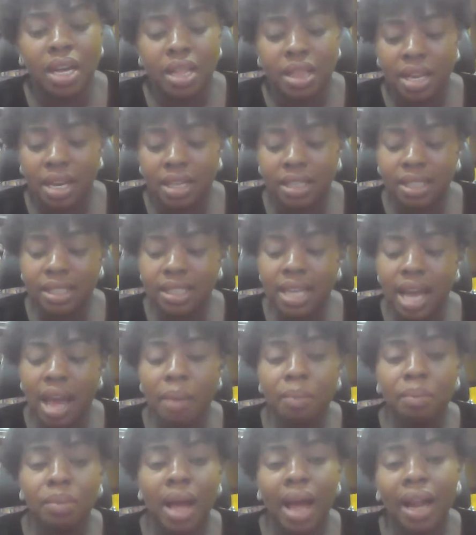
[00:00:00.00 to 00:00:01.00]
there's a
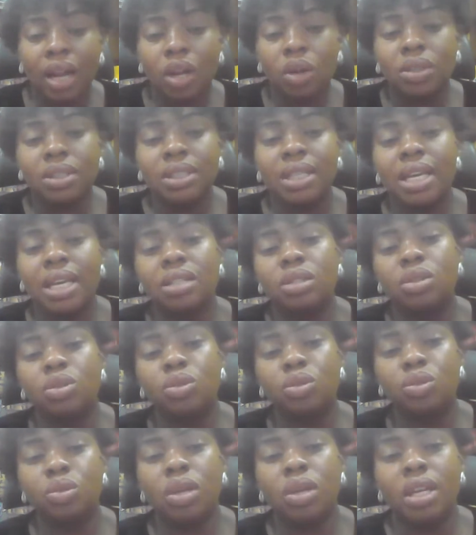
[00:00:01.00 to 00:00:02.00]
time allotted
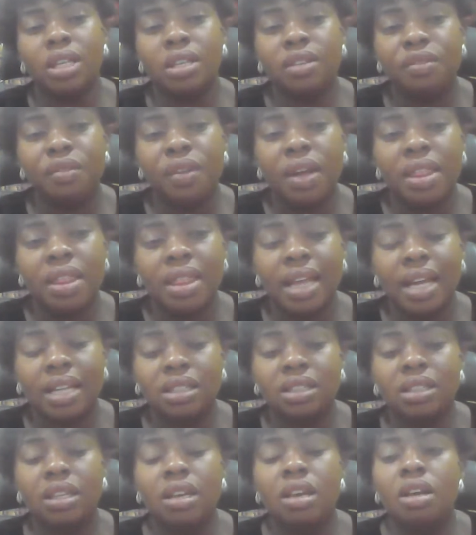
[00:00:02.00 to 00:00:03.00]
to a
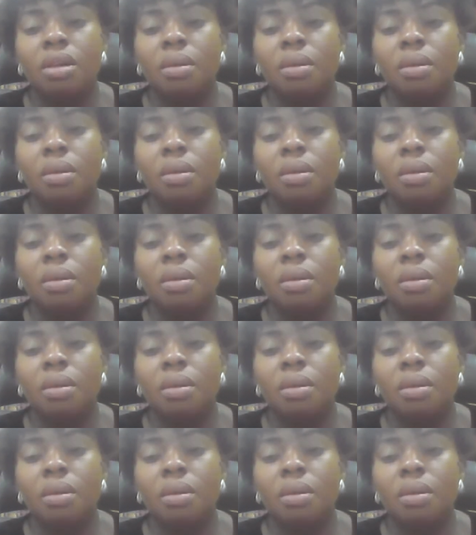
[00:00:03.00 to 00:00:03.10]
defendant